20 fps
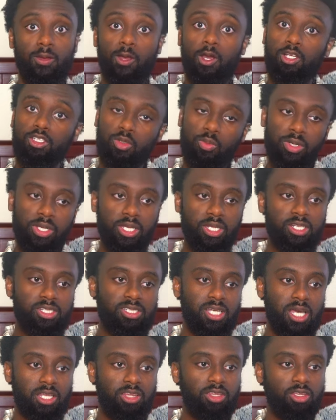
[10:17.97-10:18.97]
So we get
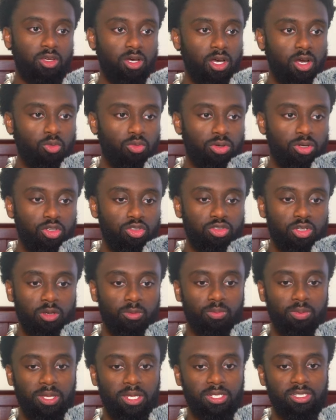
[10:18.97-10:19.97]
inside the rental truck
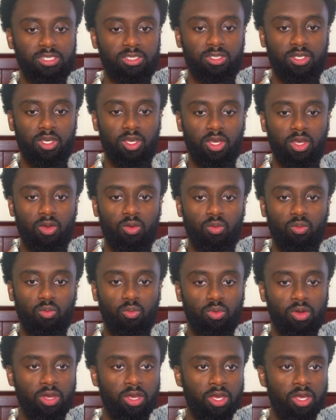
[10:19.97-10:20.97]
place.
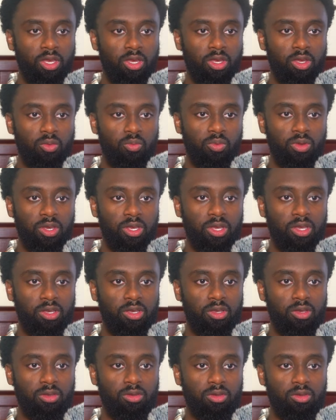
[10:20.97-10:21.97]
We
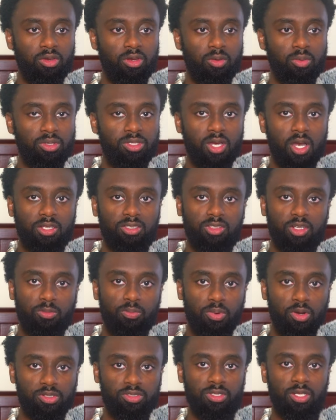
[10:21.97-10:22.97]
talked to the
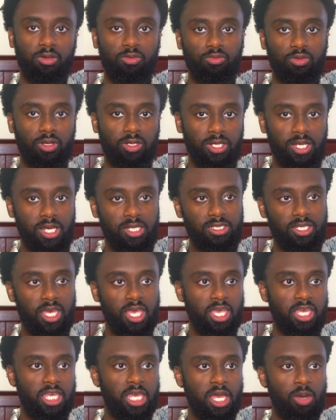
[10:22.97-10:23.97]
person at the front desk.
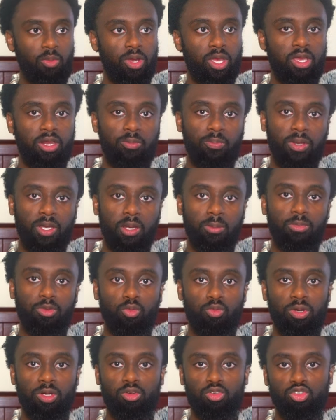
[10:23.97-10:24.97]
Hey, yeah, we're here to pick up the
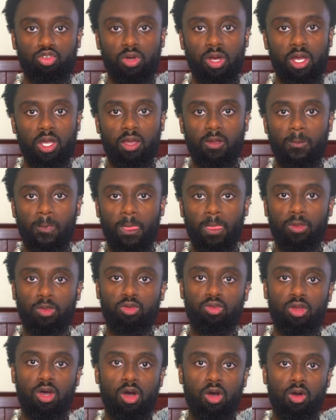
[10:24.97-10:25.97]
rental truck.
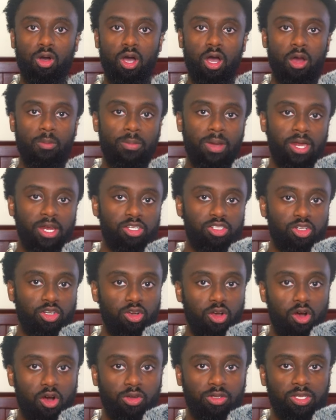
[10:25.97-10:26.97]
You know, our manager
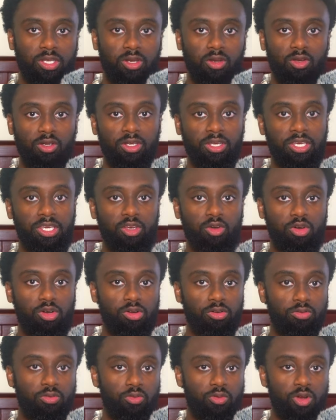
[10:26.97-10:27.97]
called in earlier. He
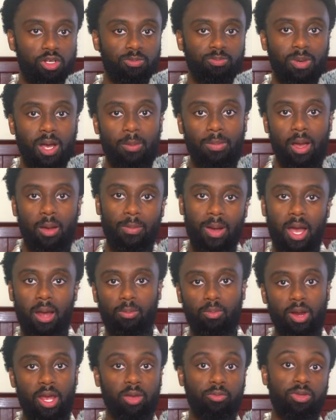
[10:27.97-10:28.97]
ordered for us. Ba, ba, ba,
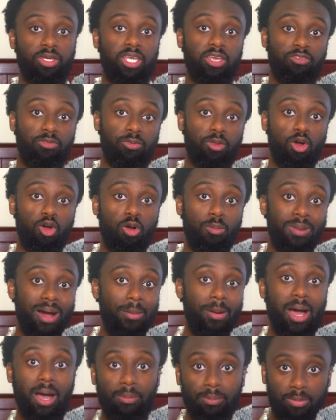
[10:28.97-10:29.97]
right? We give him the whole ba,
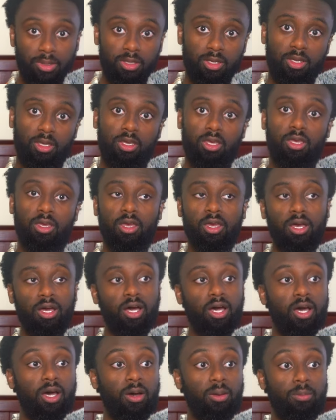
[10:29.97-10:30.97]

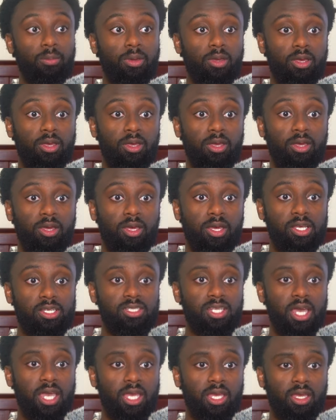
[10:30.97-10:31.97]
ba.
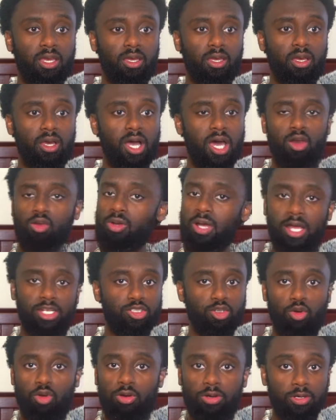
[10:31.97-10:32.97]
He's like, I don't got
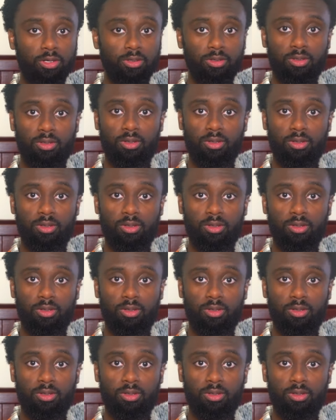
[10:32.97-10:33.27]
your order.